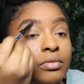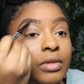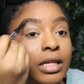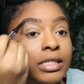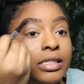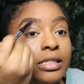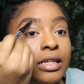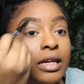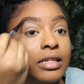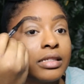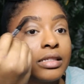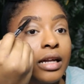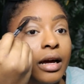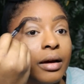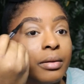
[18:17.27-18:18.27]
That's the next
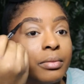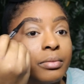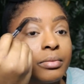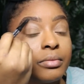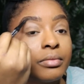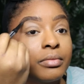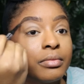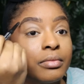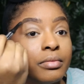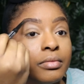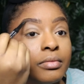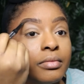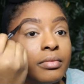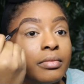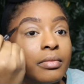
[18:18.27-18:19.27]
step.
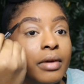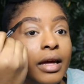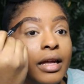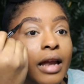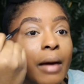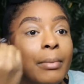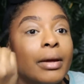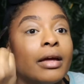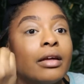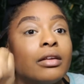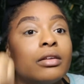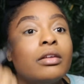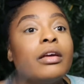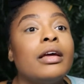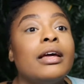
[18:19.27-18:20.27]
And I
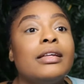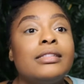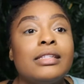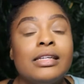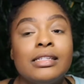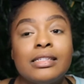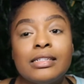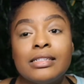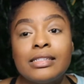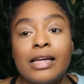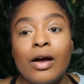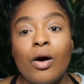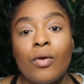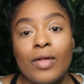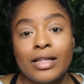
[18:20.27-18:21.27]
mean, it's easy to
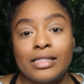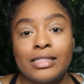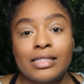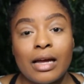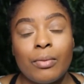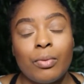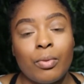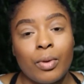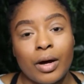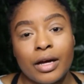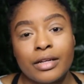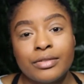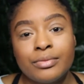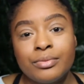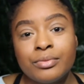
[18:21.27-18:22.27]
say, oh, that's step
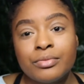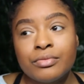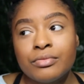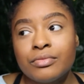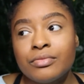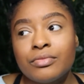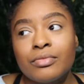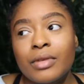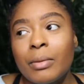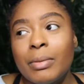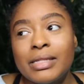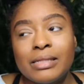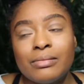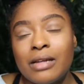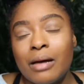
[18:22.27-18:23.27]
one,
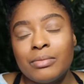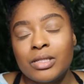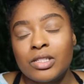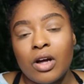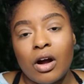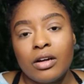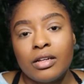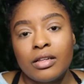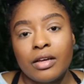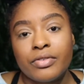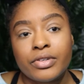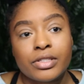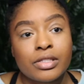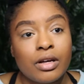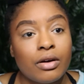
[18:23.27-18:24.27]
but sometimes it's hard to love
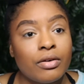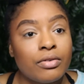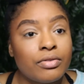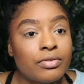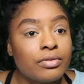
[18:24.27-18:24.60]
yourself.